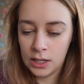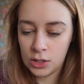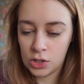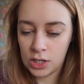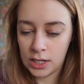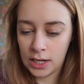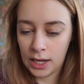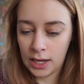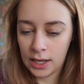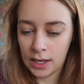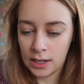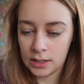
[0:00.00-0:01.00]
She
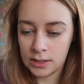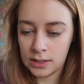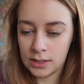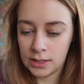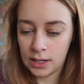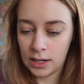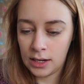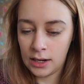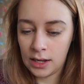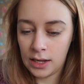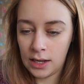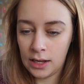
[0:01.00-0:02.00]
has designed
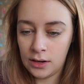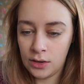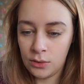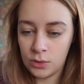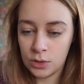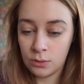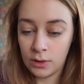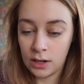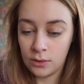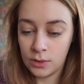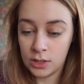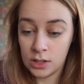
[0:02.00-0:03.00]
a new
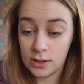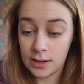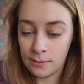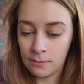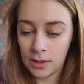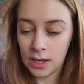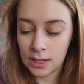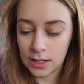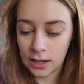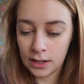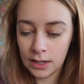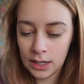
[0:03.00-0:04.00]
sweater, which is
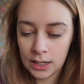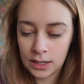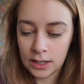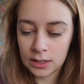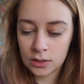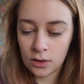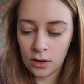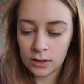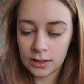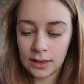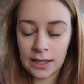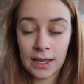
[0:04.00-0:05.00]
amazing. It's
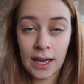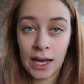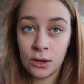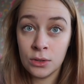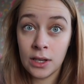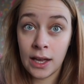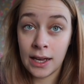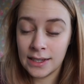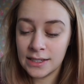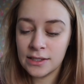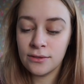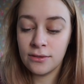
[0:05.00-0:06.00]
called the Out
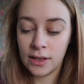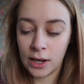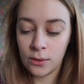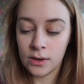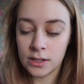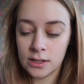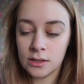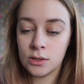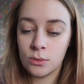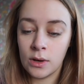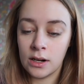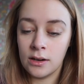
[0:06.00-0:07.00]
Ice Flowers
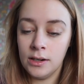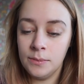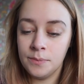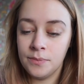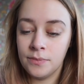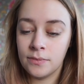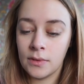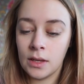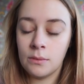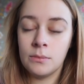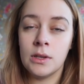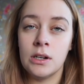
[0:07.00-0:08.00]
Sweater.
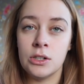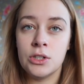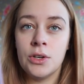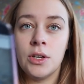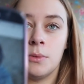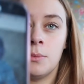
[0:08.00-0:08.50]
I'm going to show you a